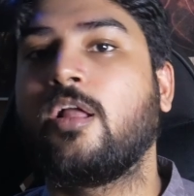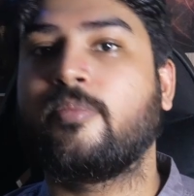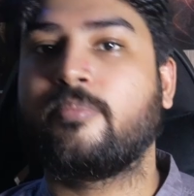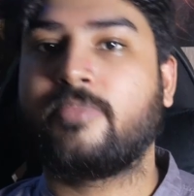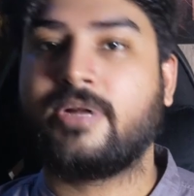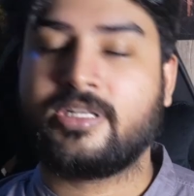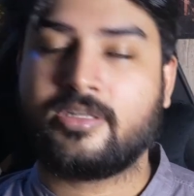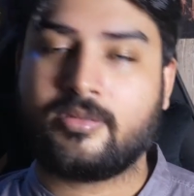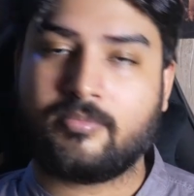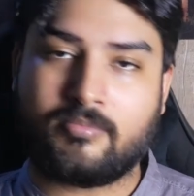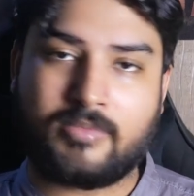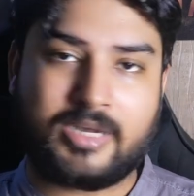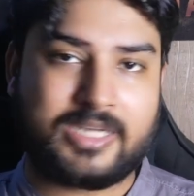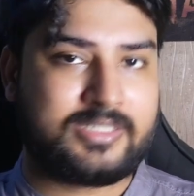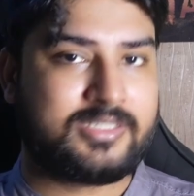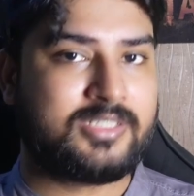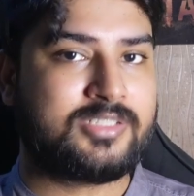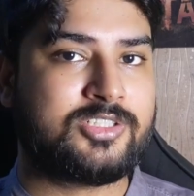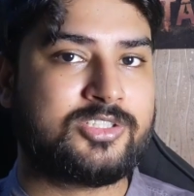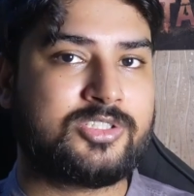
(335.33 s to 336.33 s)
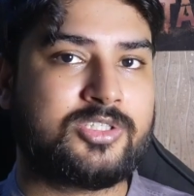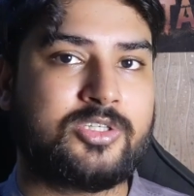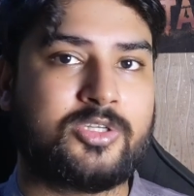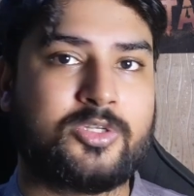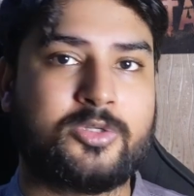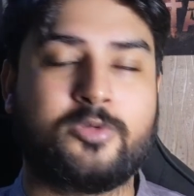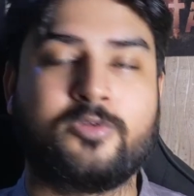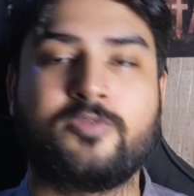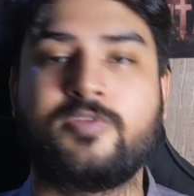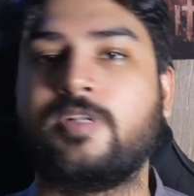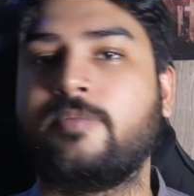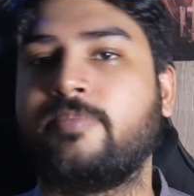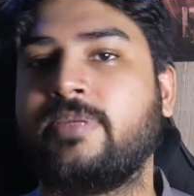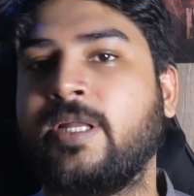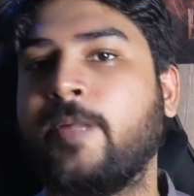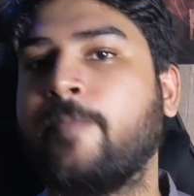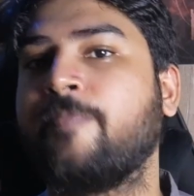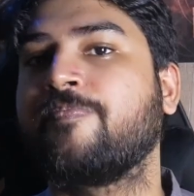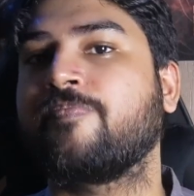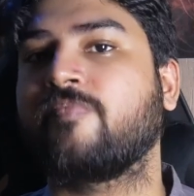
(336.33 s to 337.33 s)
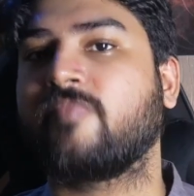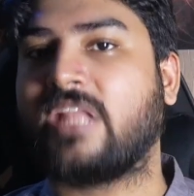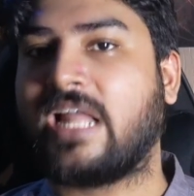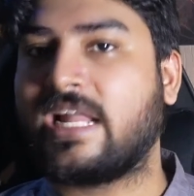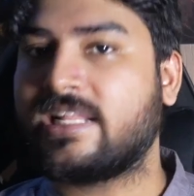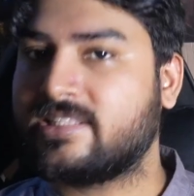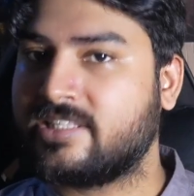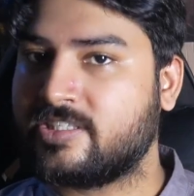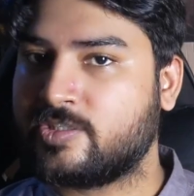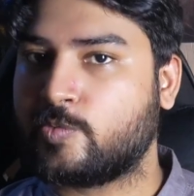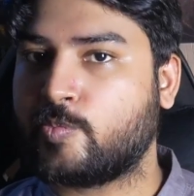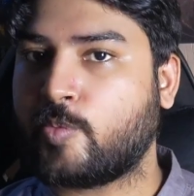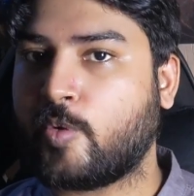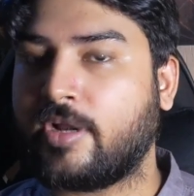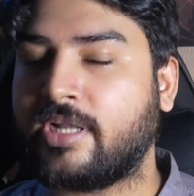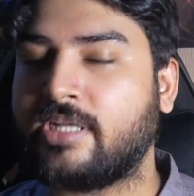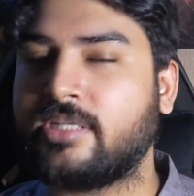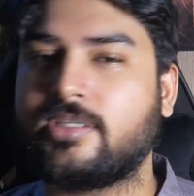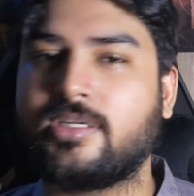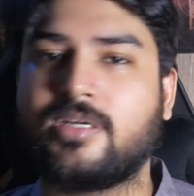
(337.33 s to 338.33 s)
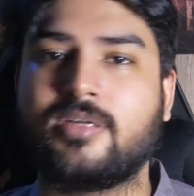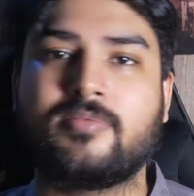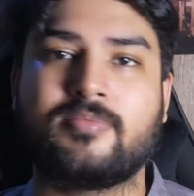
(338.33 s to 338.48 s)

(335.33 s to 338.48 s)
But my suggestion to you will be, at this point,